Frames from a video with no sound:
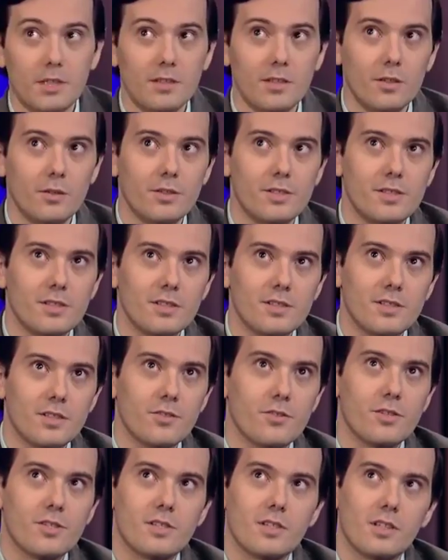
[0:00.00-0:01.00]
I mean, you know, it's it's
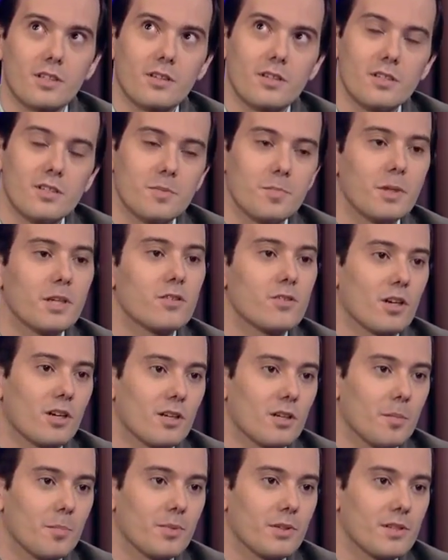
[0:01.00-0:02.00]
interesting. These big
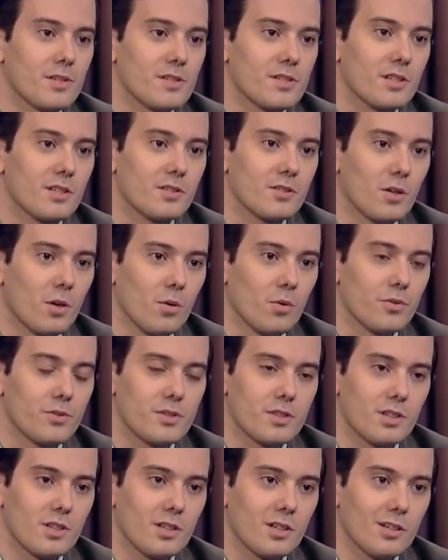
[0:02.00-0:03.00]
drug companies, they
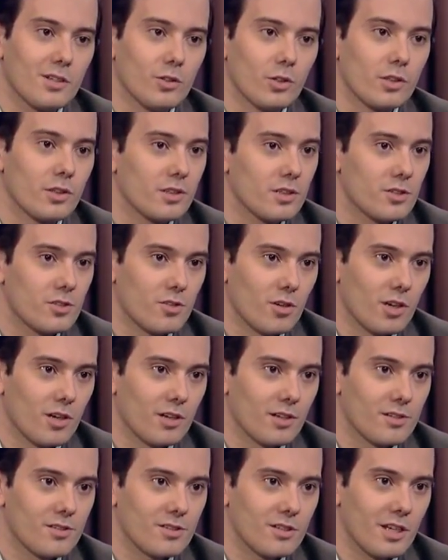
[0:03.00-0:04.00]
don't uh, look at these
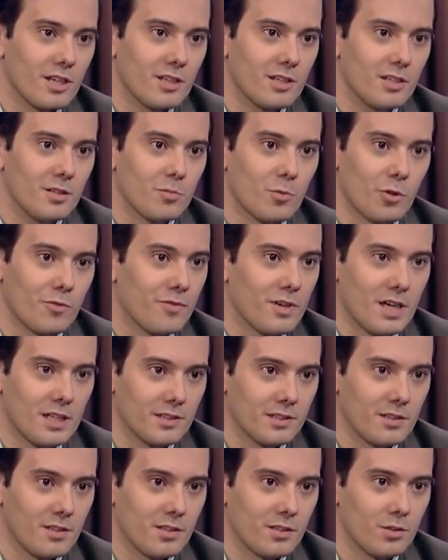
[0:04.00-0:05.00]
drugs any more
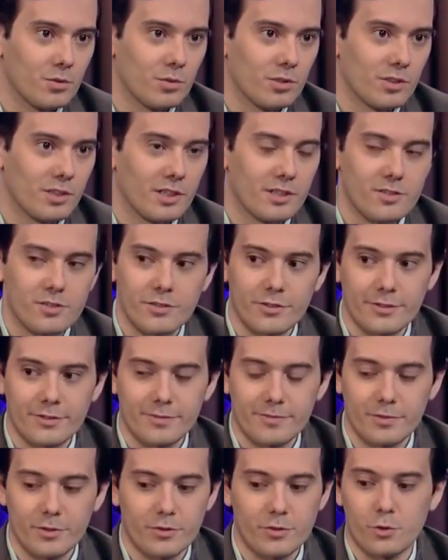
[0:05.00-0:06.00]
fondly than you look at
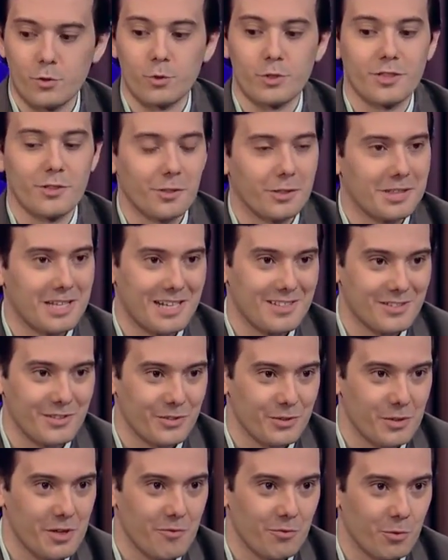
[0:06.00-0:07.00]
your, the shoes in your
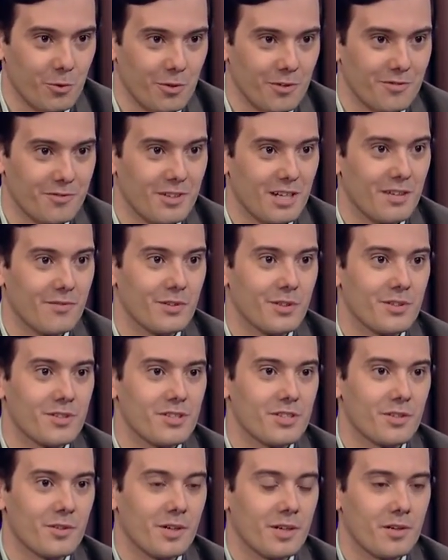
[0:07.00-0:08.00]
closet that you haven't worn in five
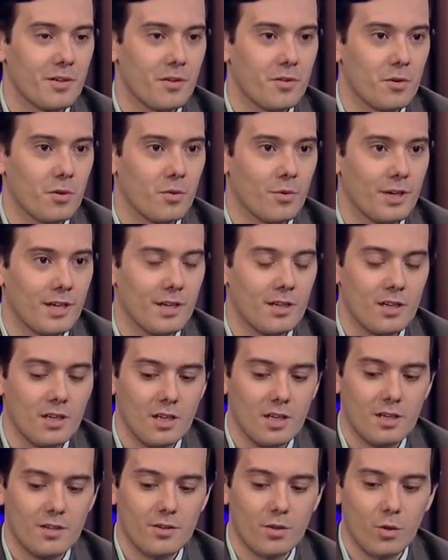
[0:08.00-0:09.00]
years and you're ready to throw away.
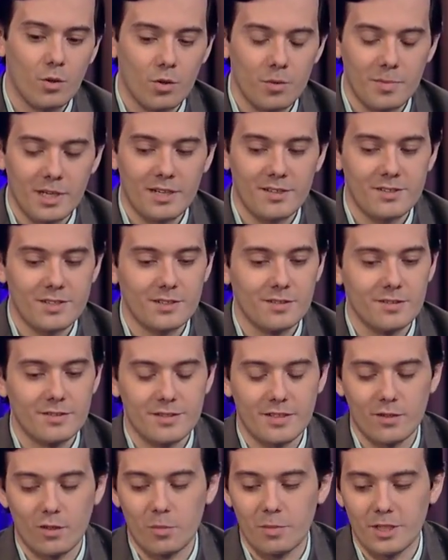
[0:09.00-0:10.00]
They're old
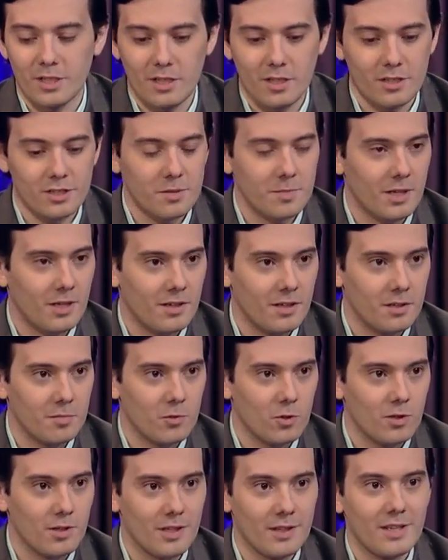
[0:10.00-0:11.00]
medicines that nobody cares about
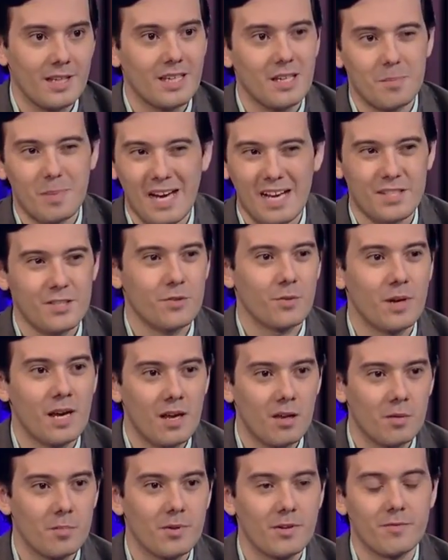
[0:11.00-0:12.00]
anymore, and they get passed
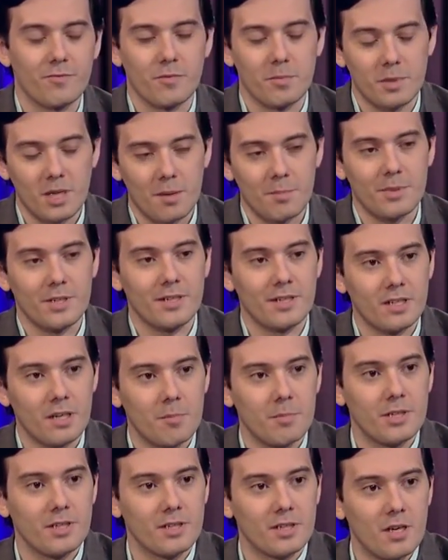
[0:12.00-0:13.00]
around by, from company to
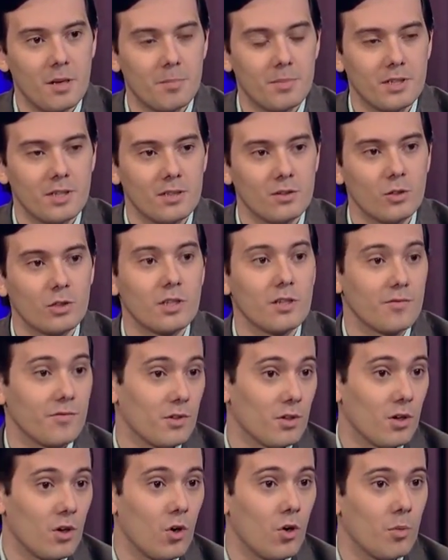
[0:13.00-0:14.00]
company to company, looking
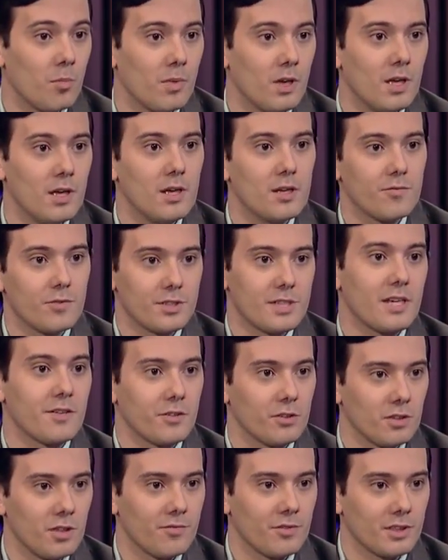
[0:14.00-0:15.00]
for a home for
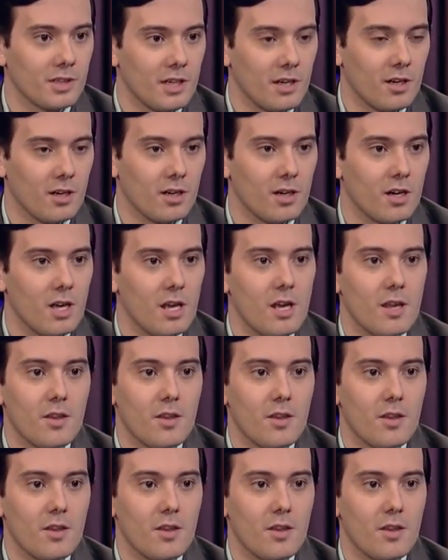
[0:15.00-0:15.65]
tender love and care.